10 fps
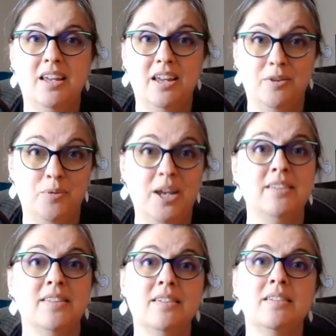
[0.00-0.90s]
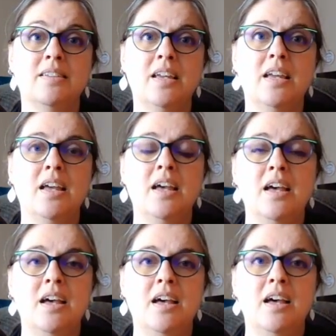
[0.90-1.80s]
and raise it
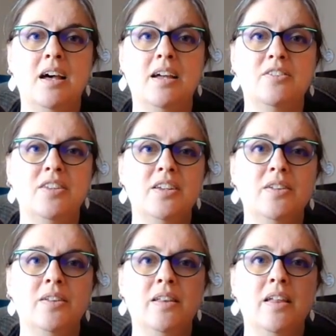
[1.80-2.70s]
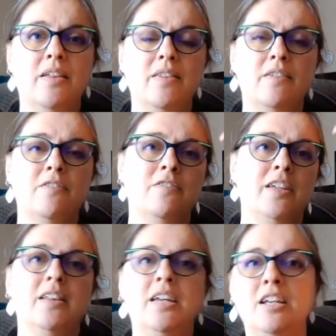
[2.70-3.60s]
until the
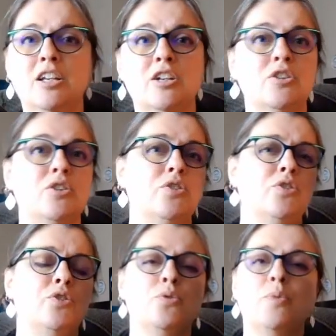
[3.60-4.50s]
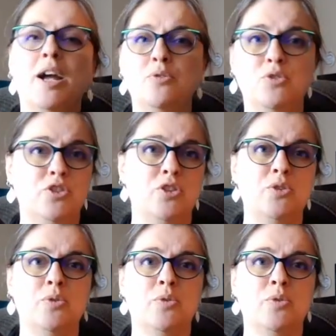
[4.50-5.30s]
feeling surrounds you